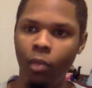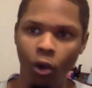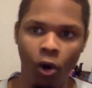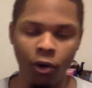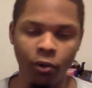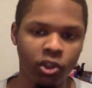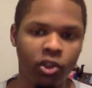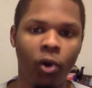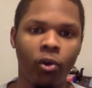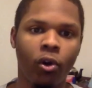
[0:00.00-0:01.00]
Are you a
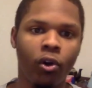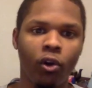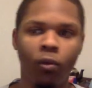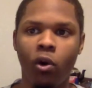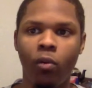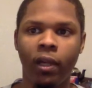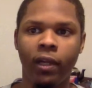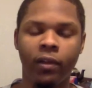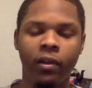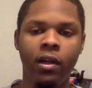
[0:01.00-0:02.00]
starter? Are you a role
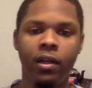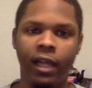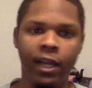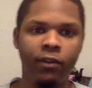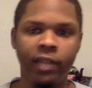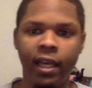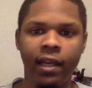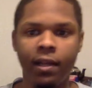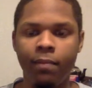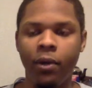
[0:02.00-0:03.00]
player? Can you take it
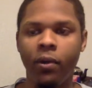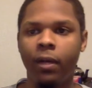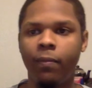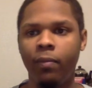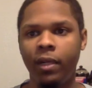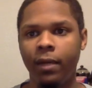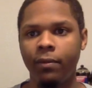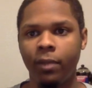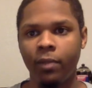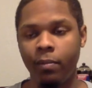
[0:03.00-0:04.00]
and build up and become
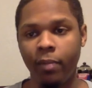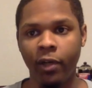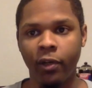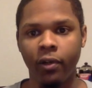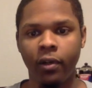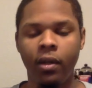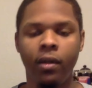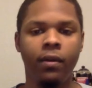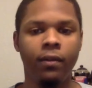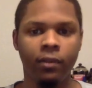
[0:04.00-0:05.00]
something bigger?
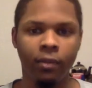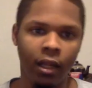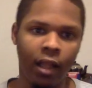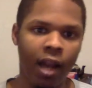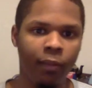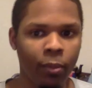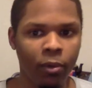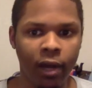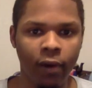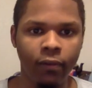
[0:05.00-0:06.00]
A lot of people
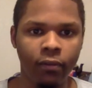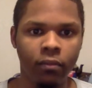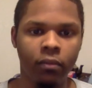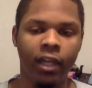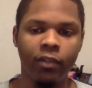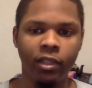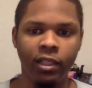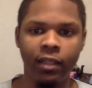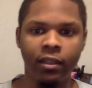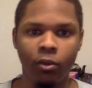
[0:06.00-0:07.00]
don't, as we've
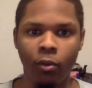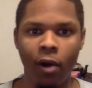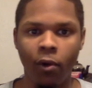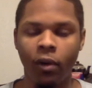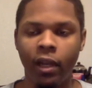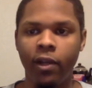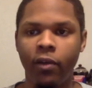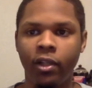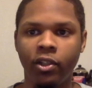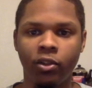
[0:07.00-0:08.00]
seen throughout Orlando
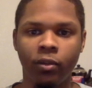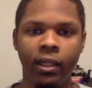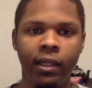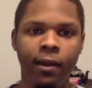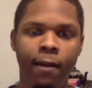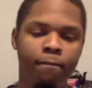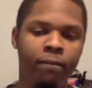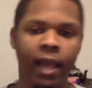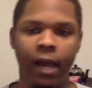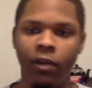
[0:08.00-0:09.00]
history.
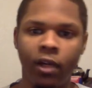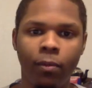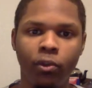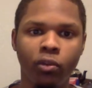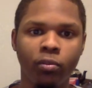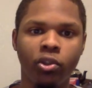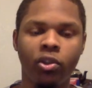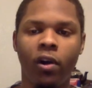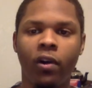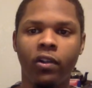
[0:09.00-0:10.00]
They have a couple
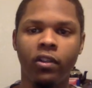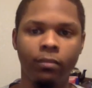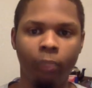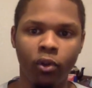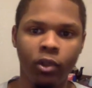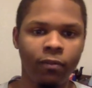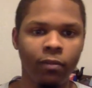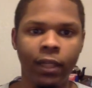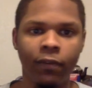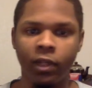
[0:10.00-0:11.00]
superstars. Most of them
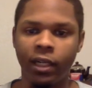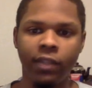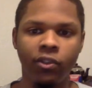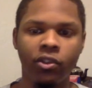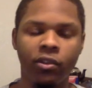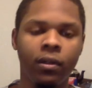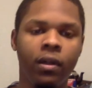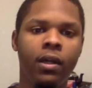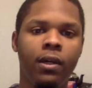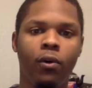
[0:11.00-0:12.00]
leave or get injured
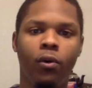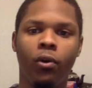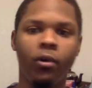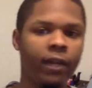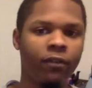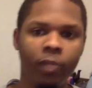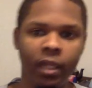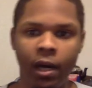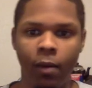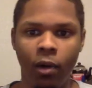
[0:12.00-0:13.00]
or never
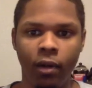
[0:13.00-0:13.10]
become one.